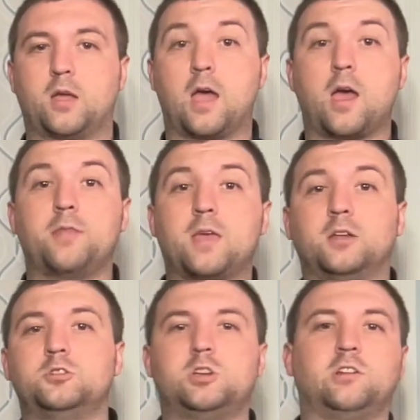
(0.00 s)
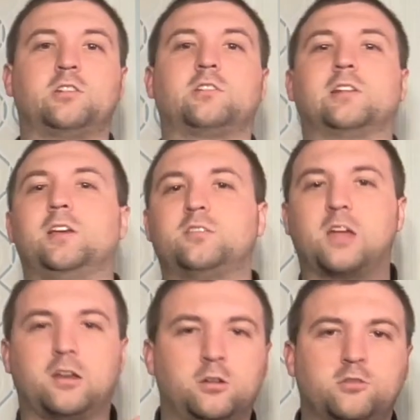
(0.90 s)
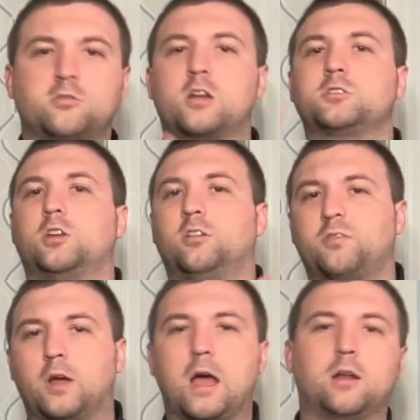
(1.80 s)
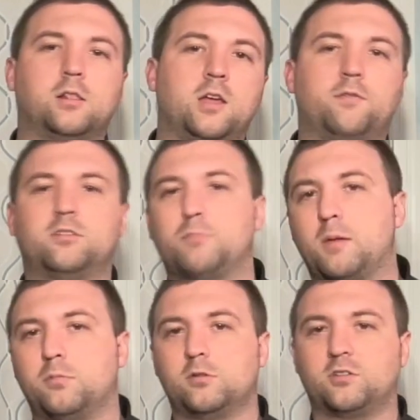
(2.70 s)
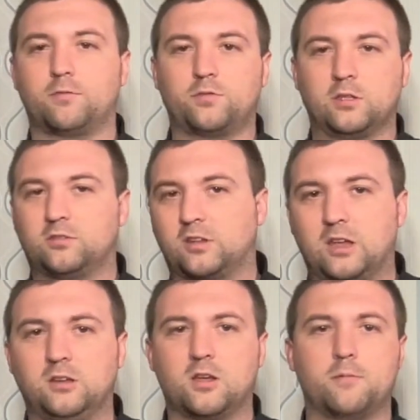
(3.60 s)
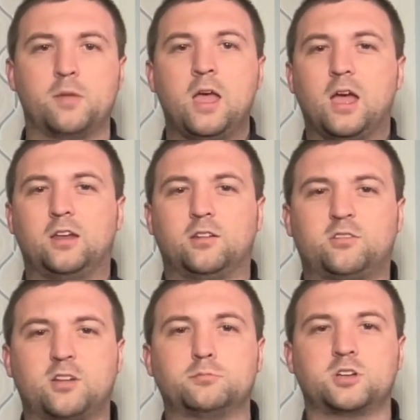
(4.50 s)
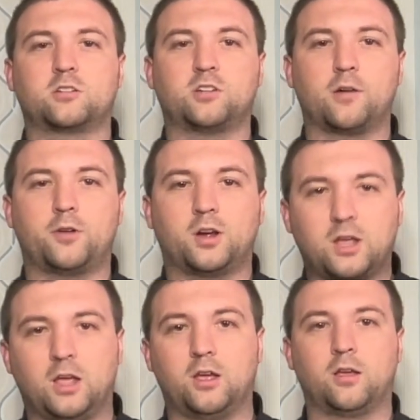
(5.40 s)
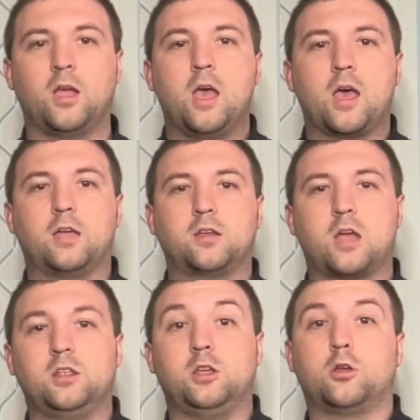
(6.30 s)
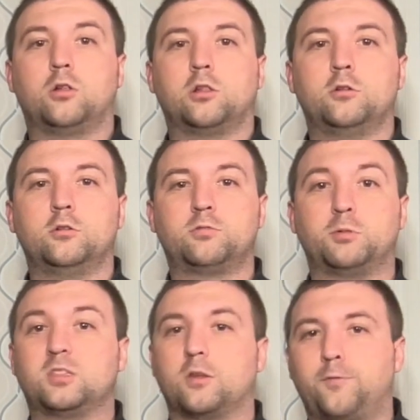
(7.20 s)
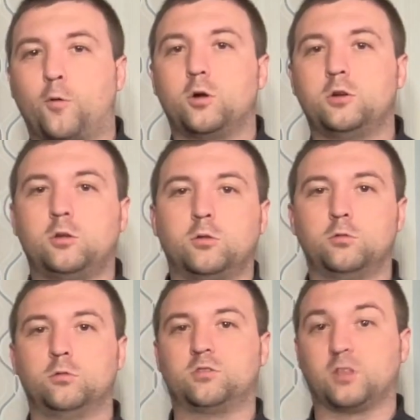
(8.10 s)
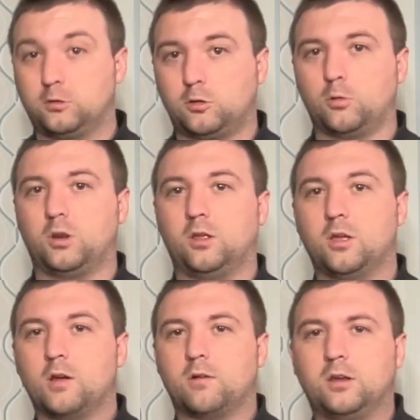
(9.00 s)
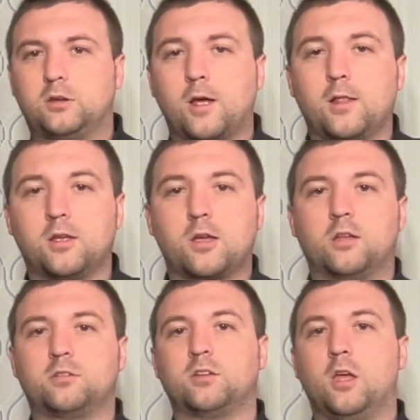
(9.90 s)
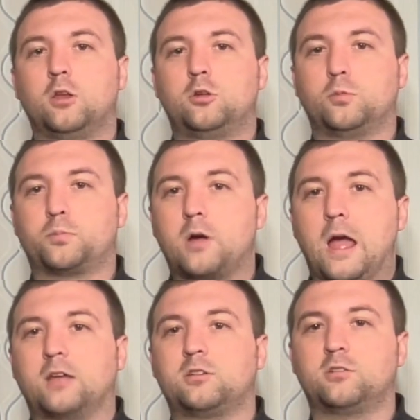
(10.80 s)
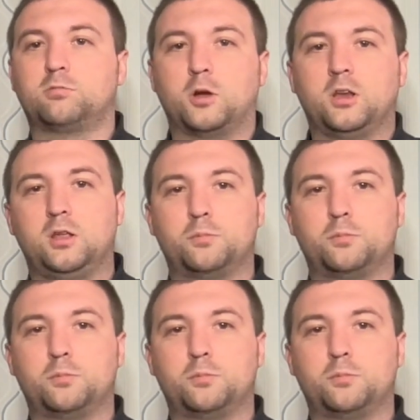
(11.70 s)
And then Jesus lays out instructions for how to live as members of this kingdom and as subjects of our king. And, and he concludes with the four do's, the duty, right? Telling us to practice what he